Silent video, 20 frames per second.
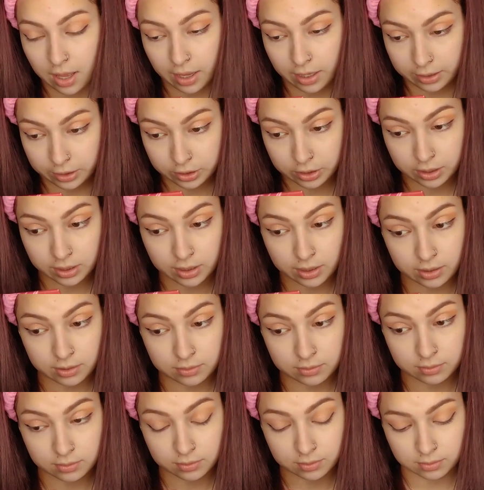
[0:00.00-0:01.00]
Actually,
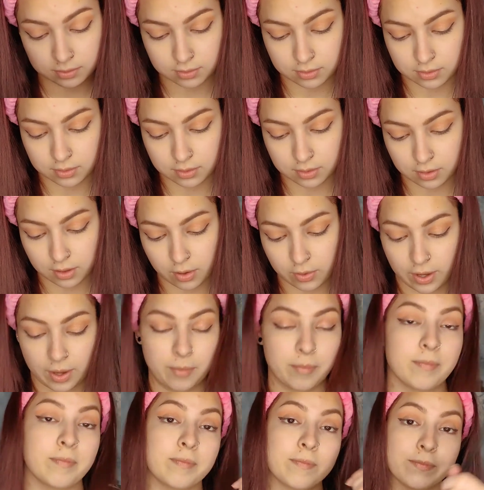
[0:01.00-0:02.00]

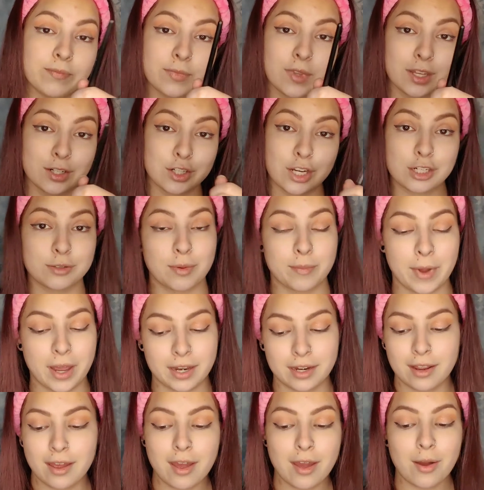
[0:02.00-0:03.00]
okay, change my mind.
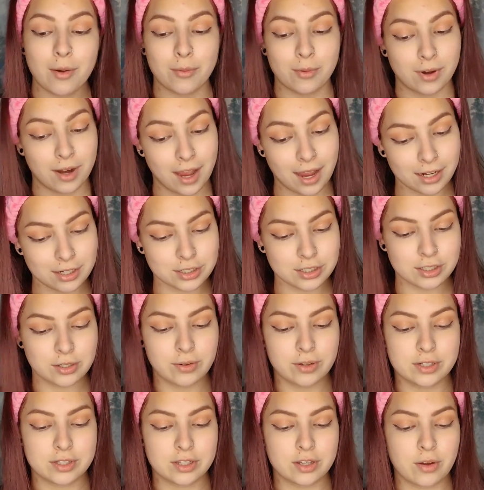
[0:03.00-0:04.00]
We're actually
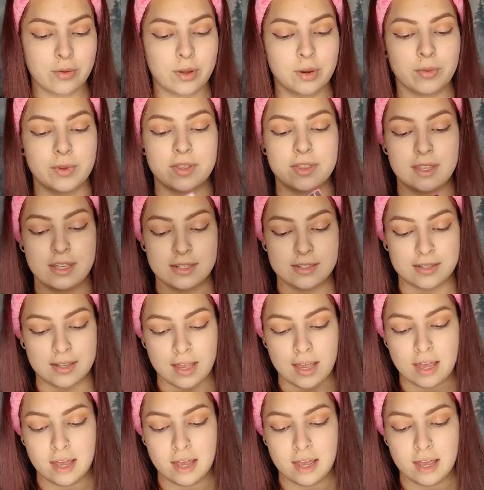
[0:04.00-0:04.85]
going to go in with this